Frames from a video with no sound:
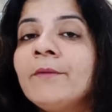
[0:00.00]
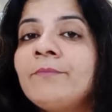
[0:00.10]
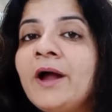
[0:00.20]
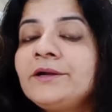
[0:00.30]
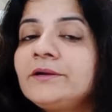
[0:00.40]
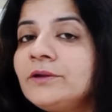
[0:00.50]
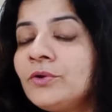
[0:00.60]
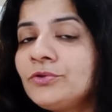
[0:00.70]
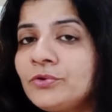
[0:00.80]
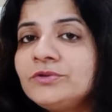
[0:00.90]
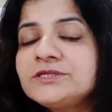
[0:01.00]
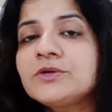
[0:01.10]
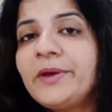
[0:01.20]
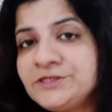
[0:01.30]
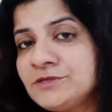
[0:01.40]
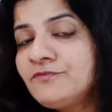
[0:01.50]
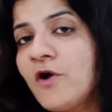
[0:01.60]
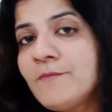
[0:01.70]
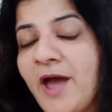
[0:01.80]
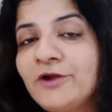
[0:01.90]
But through this question
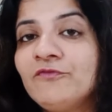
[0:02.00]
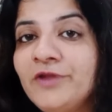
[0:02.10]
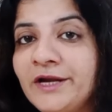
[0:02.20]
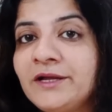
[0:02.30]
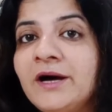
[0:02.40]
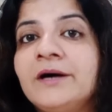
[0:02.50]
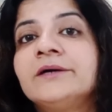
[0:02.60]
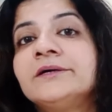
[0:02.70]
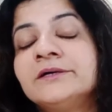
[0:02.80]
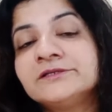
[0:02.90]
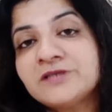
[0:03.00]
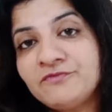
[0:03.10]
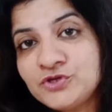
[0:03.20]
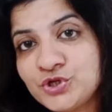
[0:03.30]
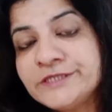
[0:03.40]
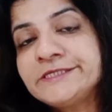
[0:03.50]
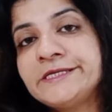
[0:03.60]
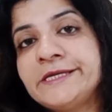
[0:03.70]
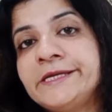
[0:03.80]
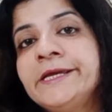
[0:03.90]
format of data
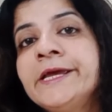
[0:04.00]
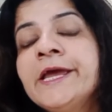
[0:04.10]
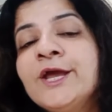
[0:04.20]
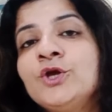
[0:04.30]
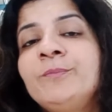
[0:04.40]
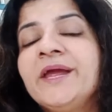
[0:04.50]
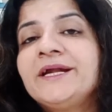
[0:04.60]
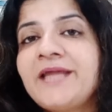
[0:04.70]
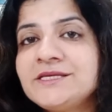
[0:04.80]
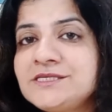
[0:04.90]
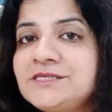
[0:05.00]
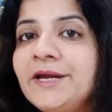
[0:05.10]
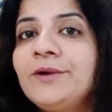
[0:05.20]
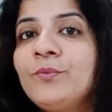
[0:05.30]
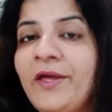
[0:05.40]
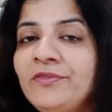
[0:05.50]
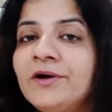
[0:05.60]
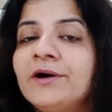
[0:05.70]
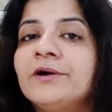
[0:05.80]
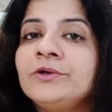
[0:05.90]
sufficiency, you're being tested
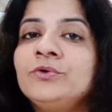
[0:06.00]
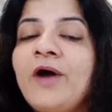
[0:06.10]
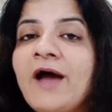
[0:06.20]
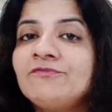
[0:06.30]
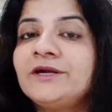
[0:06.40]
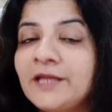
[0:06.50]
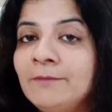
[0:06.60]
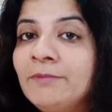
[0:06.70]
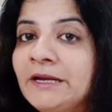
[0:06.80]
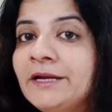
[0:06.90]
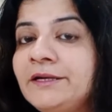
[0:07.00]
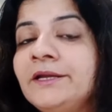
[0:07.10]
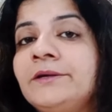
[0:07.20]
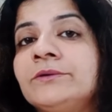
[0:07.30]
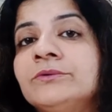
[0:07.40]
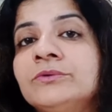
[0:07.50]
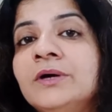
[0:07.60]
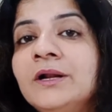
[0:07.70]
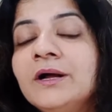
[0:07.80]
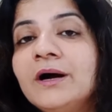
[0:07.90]
whether you have that ability to
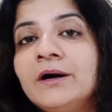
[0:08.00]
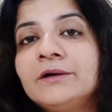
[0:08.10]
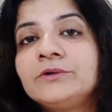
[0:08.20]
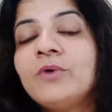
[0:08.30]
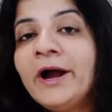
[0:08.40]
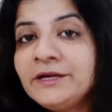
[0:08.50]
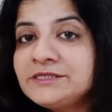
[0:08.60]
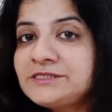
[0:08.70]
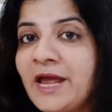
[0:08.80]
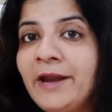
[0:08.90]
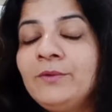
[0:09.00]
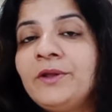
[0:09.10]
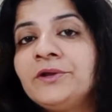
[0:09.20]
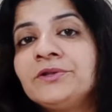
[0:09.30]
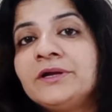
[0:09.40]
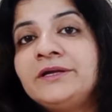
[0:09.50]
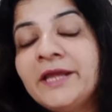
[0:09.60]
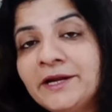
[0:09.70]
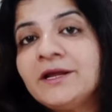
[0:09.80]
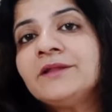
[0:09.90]
understand whether the
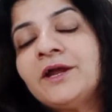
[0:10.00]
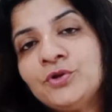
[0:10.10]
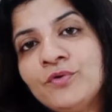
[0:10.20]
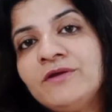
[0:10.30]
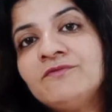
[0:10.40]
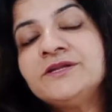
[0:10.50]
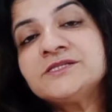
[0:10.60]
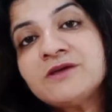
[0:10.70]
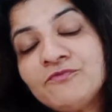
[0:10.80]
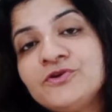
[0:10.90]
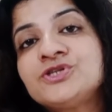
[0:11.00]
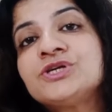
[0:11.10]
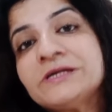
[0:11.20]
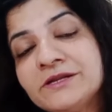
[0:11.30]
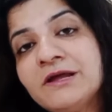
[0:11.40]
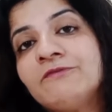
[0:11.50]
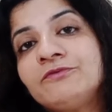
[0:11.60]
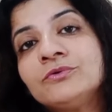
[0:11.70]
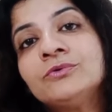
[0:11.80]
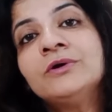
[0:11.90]
data that you're given is sufficient enough
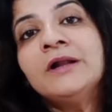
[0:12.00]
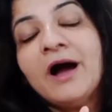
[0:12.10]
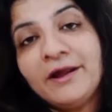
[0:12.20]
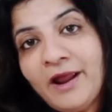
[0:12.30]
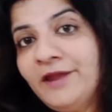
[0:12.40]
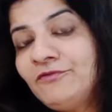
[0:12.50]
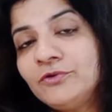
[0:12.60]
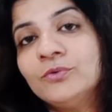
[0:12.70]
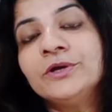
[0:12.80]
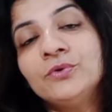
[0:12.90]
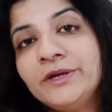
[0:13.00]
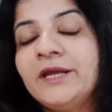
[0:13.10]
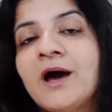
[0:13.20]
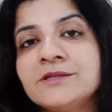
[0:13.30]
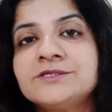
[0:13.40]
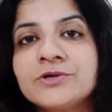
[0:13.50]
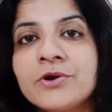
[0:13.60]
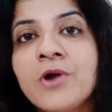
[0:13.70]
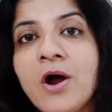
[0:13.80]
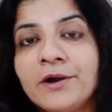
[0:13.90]
to arrive to a unique answer or
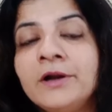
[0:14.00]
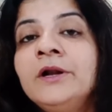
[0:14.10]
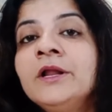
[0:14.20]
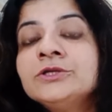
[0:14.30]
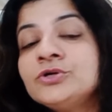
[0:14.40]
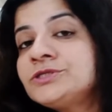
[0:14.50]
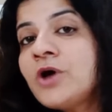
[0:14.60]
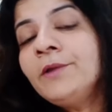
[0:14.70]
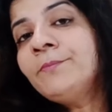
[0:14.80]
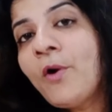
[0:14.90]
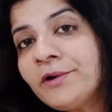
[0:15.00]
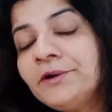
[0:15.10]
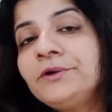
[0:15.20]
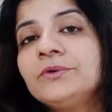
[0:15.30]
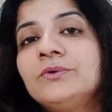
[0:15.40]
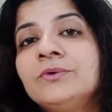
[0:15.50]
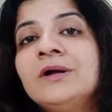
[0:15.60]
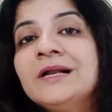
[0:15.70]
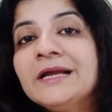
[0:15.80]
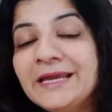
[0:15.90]
not. So it's not important to
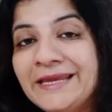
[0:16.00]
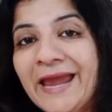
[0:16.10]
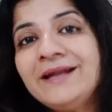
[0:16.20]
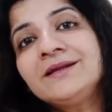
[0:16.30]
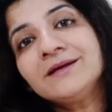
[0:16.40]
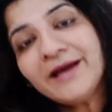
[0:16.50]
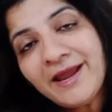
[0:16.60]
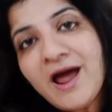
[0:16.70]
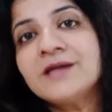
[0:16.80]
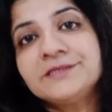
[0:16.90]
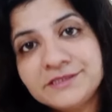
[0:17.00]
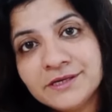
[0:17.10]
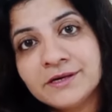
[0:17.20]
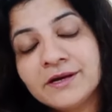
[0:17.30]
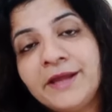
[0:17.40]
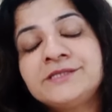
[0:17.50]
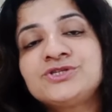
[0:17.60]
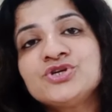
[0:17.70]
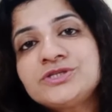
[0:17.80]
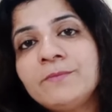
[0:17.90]
get an answer. It's
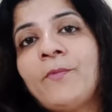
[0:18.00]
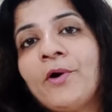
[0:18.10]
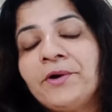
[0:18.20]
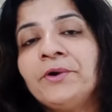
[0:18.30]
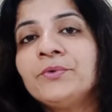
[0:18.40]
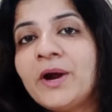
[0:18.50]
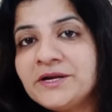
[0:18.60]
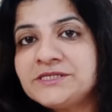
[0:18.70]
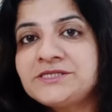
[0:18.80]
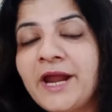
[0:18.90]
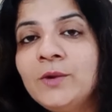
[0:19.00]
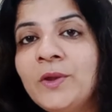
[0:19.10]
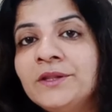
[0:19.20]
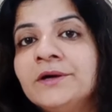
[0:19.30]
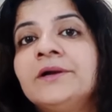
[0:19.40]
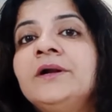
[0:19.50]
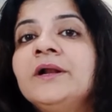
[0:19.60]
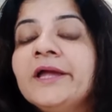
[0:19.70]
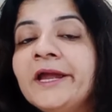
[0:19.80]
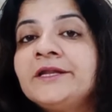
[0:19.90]
just important to understand whether
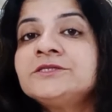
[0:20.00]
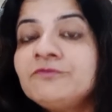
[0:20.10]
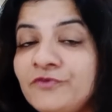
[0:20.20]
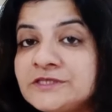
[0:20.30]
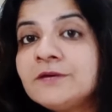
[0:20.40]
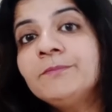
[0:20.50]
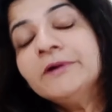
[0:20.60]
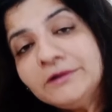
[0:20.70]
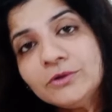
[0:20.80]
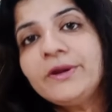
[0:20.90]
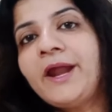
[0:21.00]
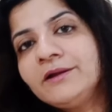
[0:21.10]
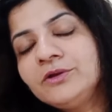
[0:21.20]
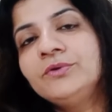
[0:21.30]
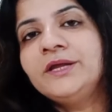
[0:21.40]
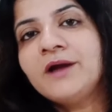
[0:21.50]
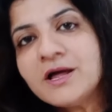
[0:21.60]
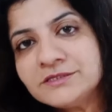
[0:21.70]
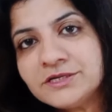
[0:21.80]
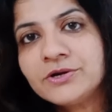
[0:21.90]
it is feasible to get a unique
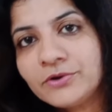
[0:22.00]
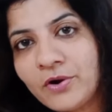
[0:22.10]
answer or